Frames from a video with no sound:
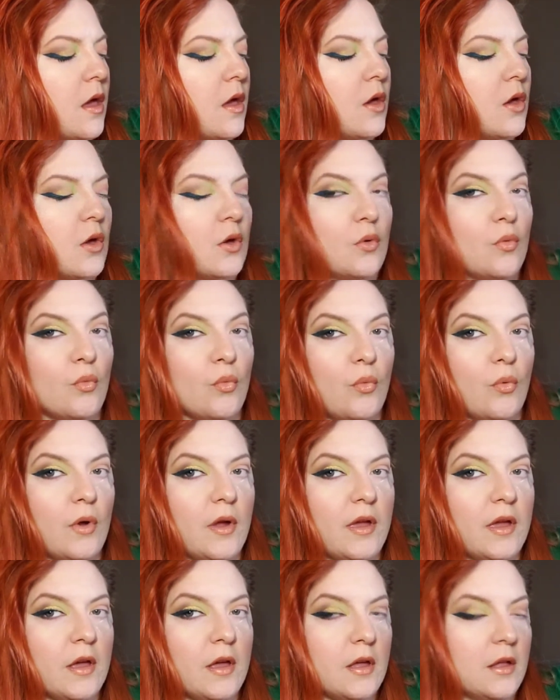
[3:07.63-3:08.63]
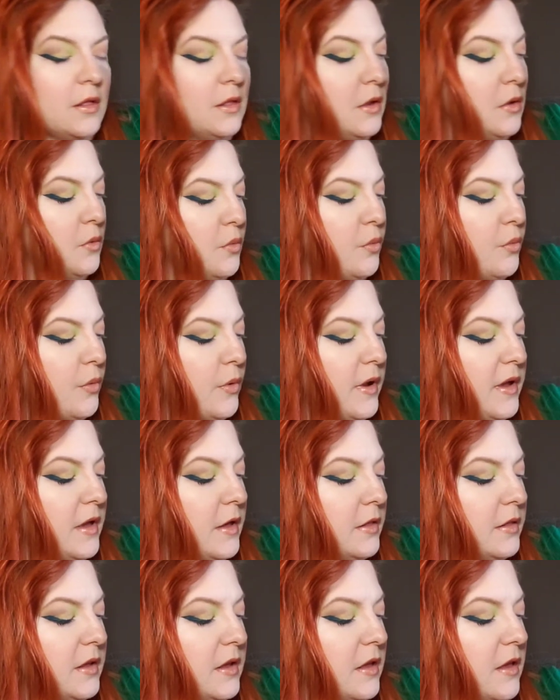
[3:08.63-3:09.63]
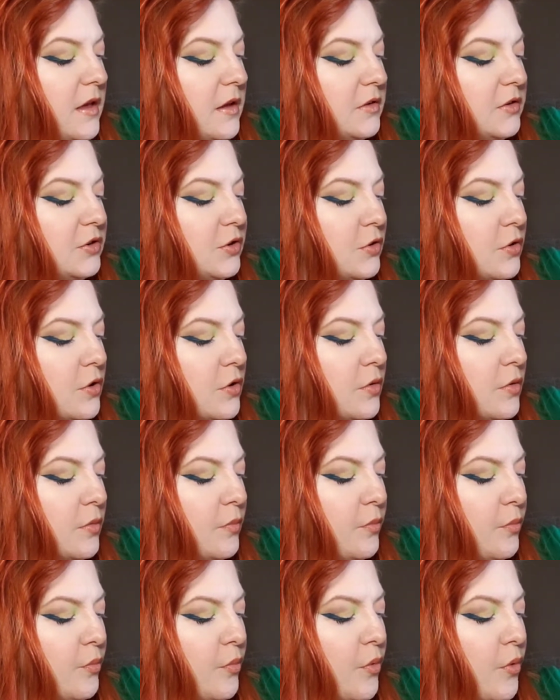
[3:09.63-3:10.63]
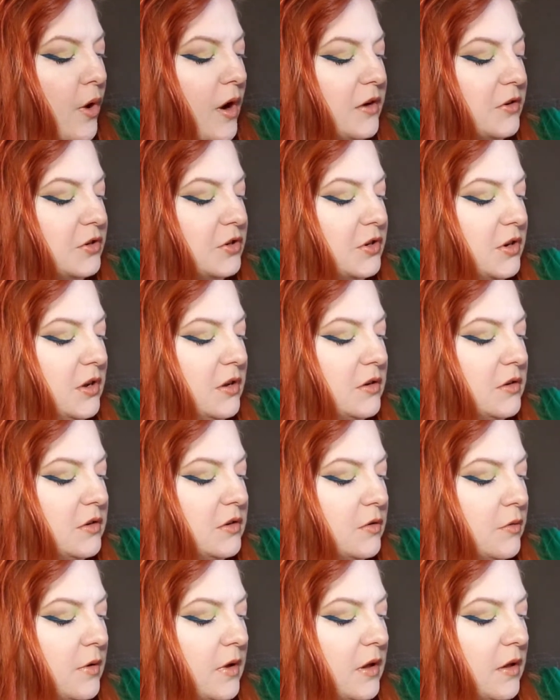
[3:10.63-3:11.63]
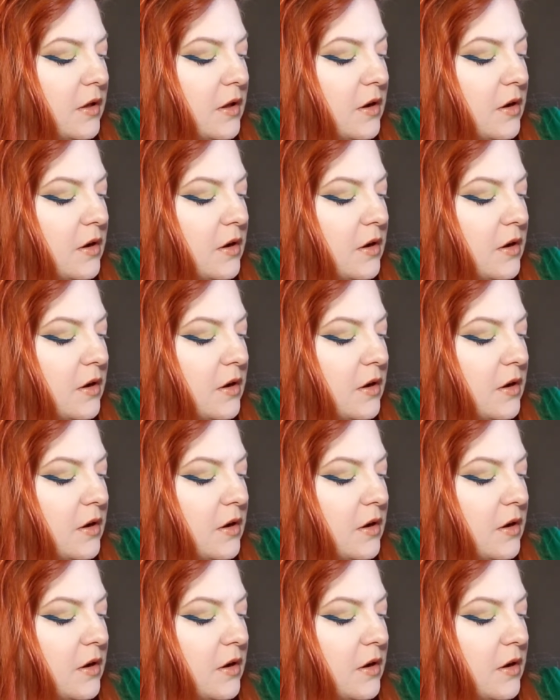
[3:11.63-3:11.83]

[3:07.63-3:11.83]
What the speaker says: and really get your brush into it.